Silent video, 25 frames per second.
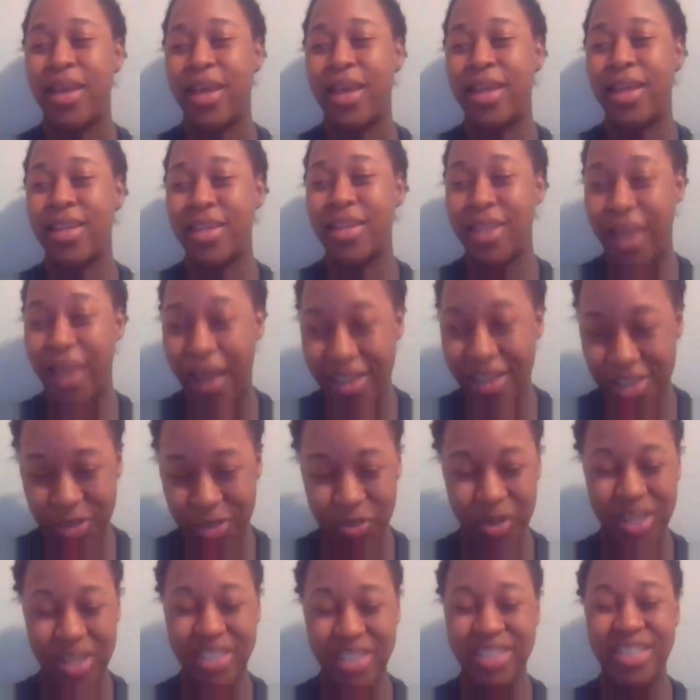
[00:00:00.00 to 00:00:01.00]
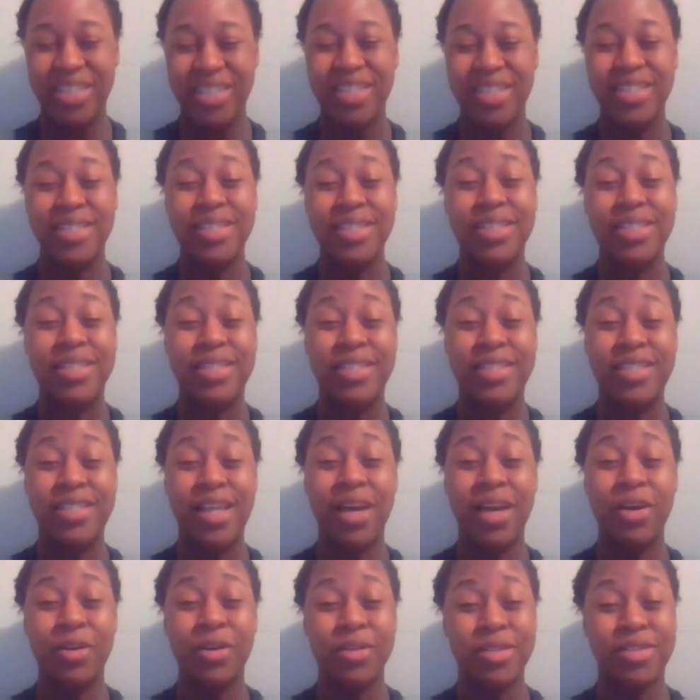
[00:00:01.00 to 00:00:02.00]
And last one,
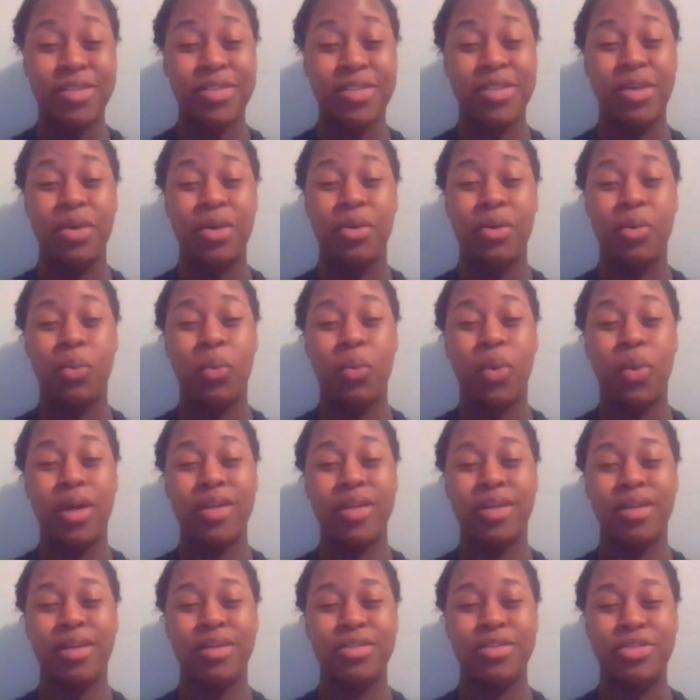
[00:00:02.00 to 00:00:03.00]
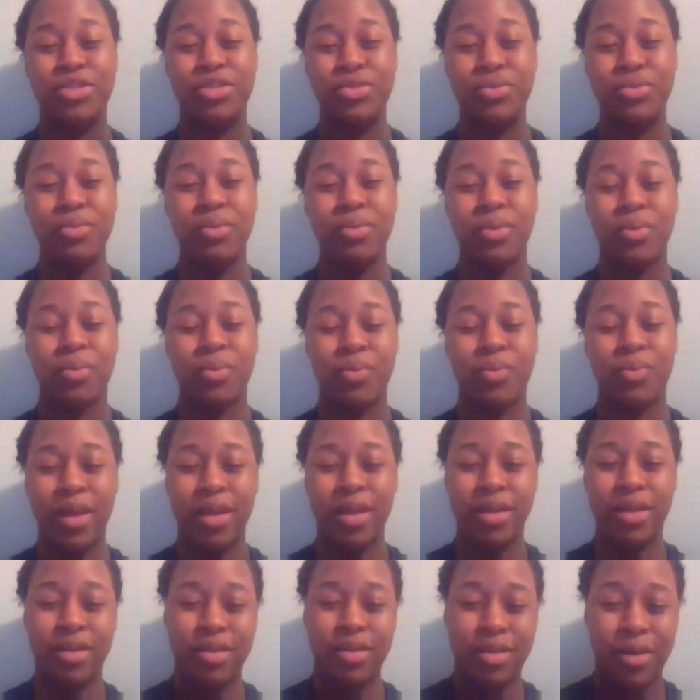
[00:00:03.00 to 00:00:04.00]
cells. 1, 2,
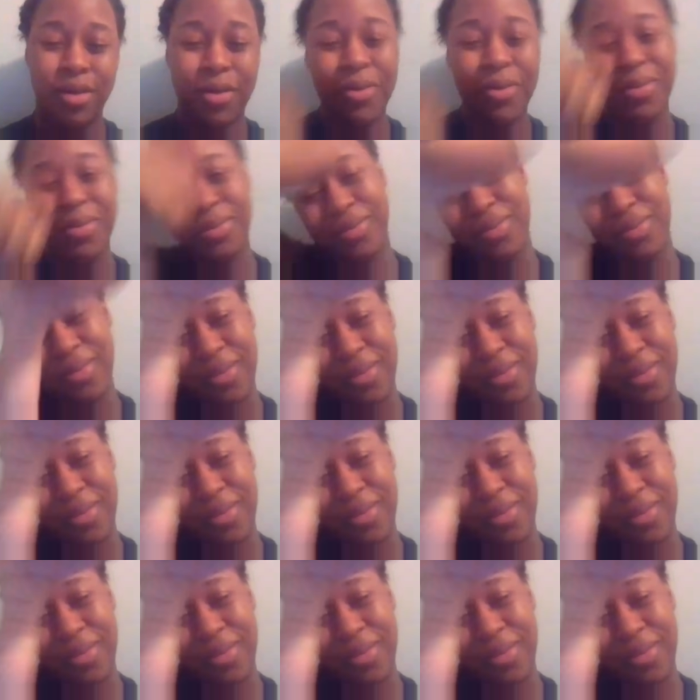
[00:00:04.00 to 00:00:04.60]
ready, go.